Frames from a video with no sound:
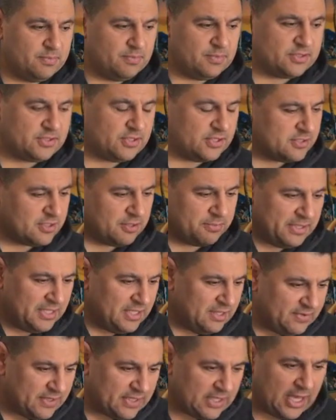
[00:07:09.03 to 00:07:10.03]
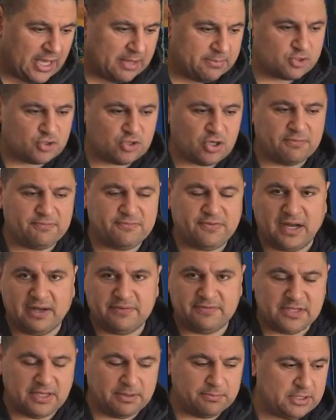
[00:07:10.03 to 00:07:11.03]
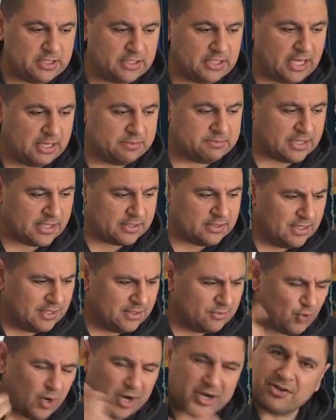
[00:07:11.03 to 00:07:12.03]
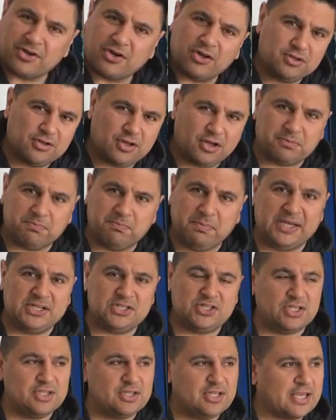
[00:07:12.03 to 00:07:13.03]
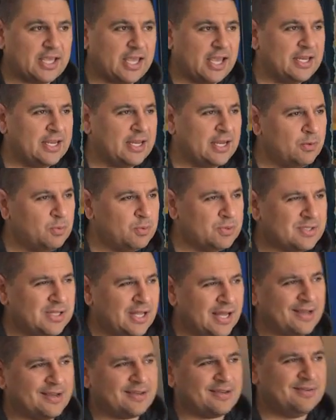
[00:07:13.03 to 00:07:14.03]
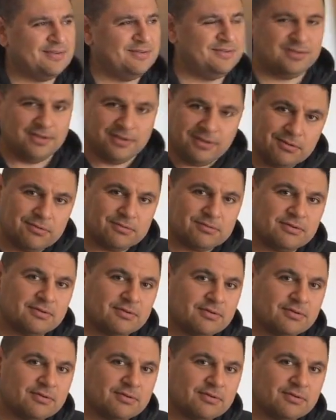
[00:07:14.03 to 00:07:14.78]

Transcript: System 11 games, top 5 DMD games, and Reticle got mentioned again, and I was like, dude,